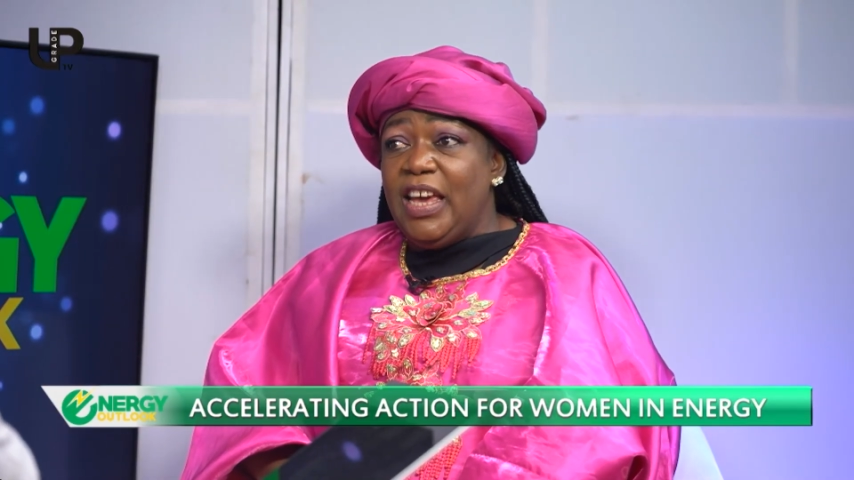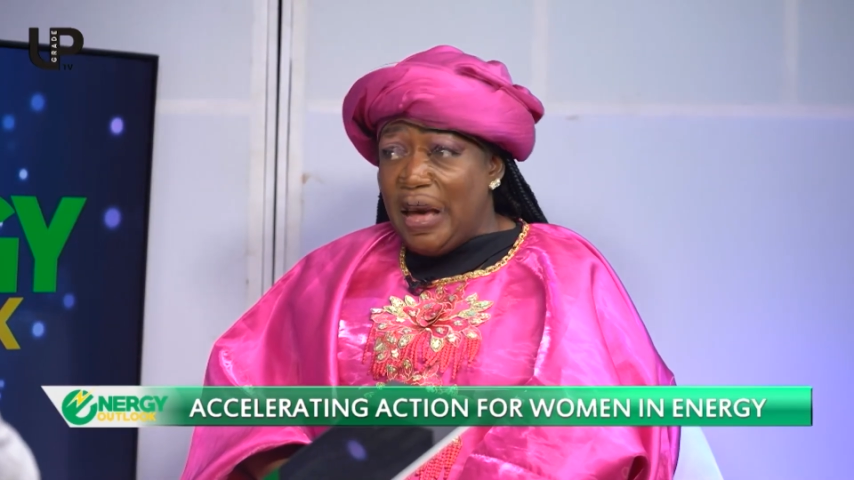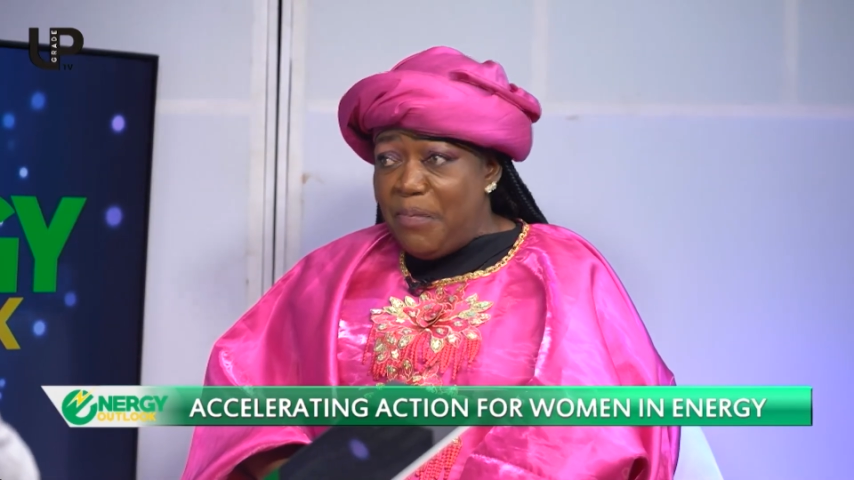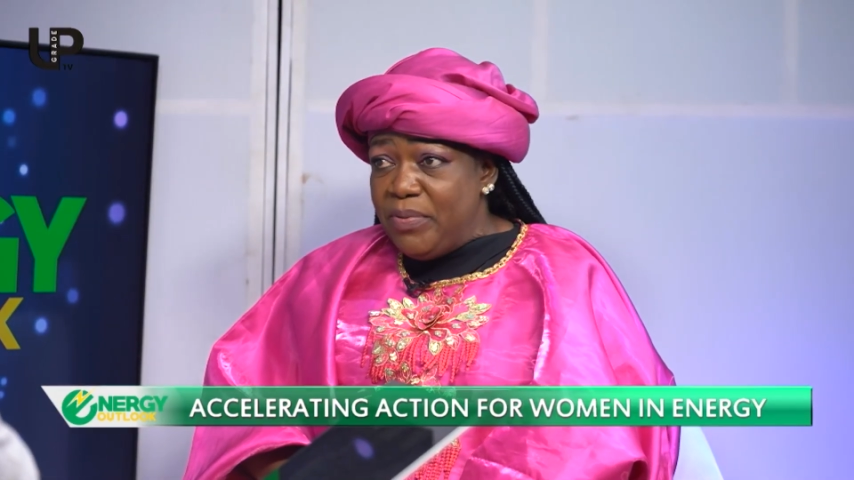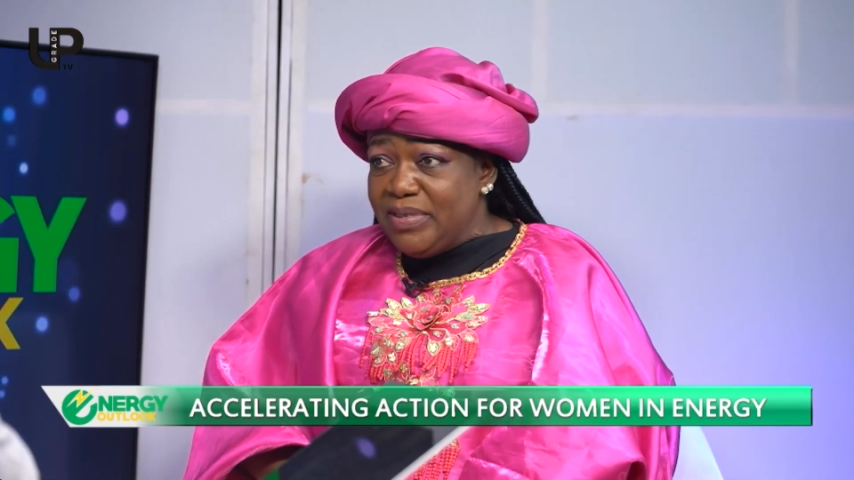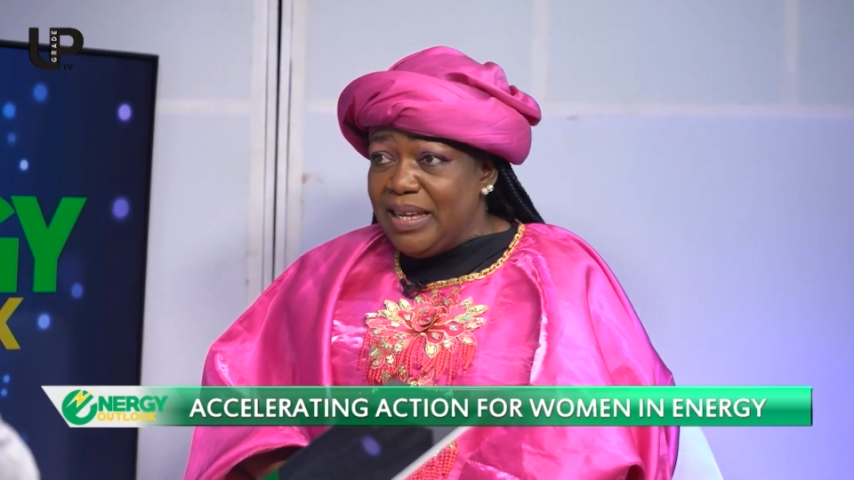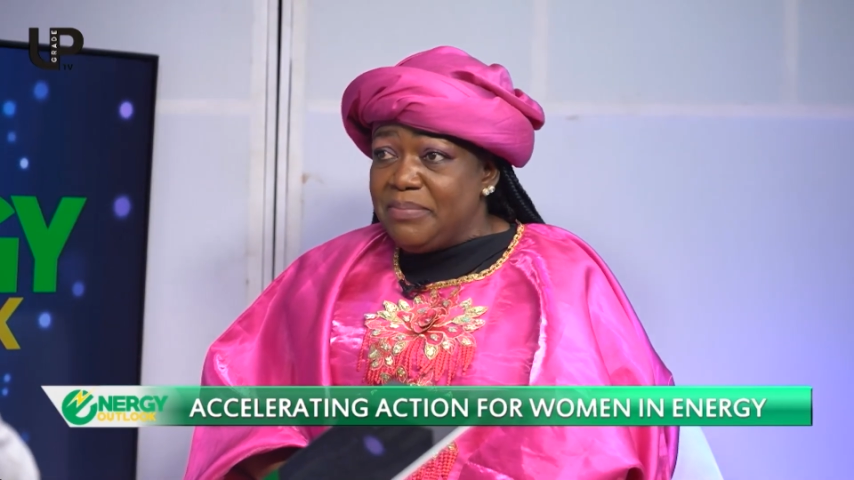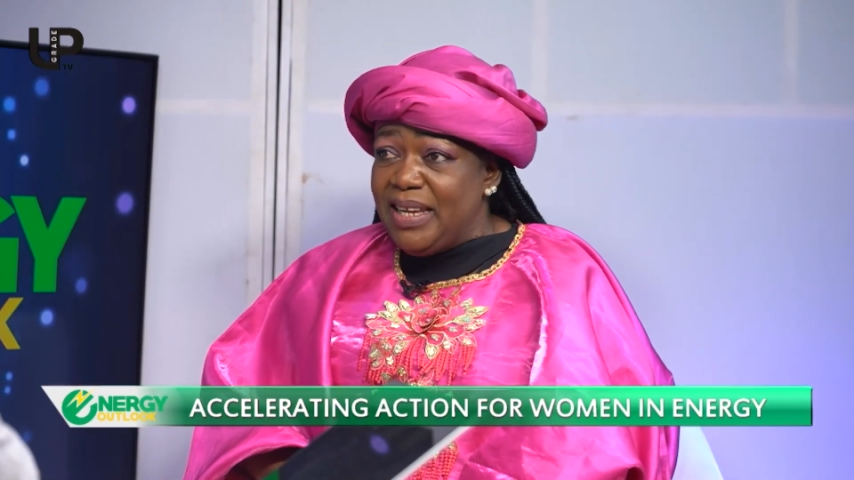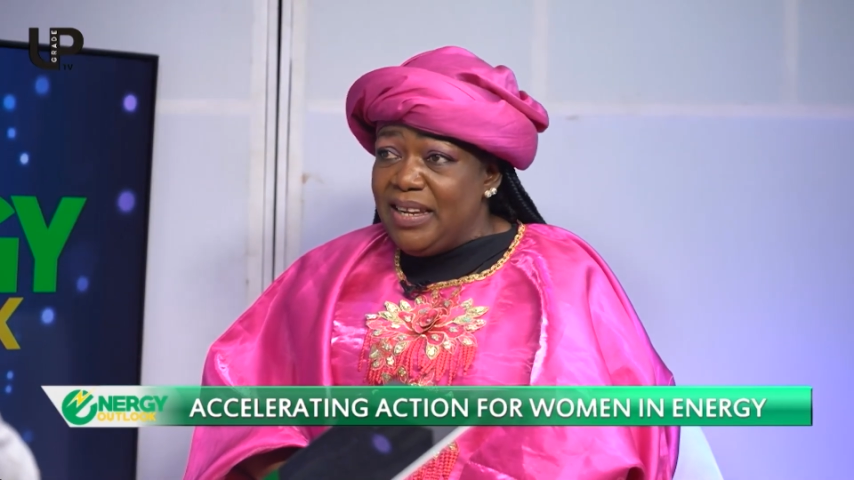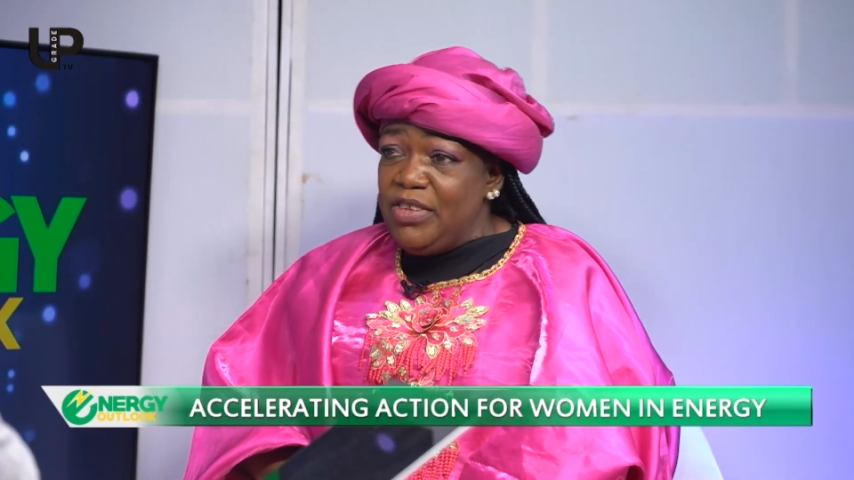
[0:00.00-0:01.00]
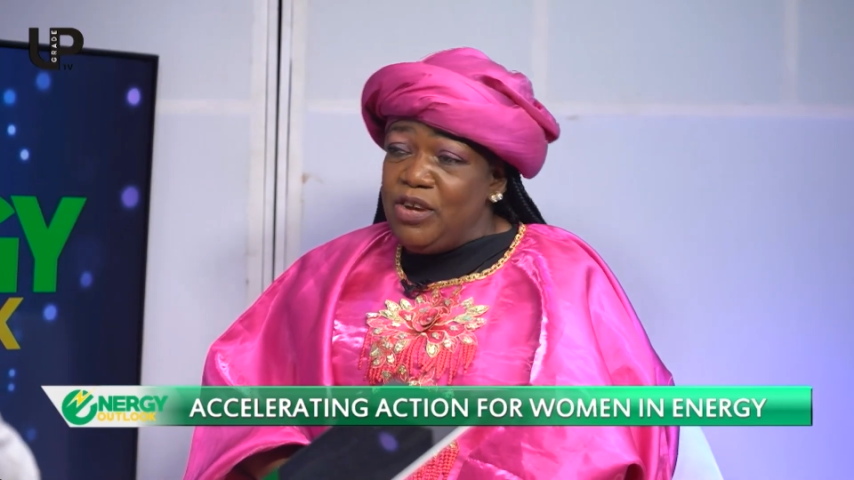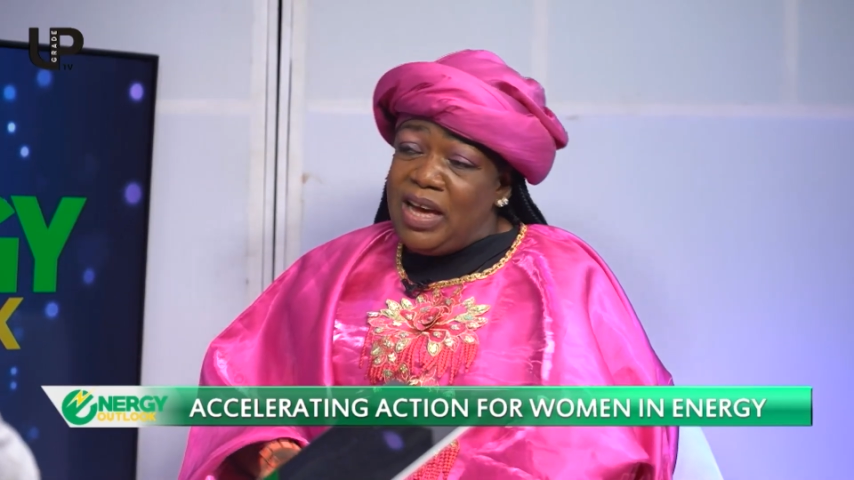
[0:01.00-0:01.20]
It happens, I'm telling you.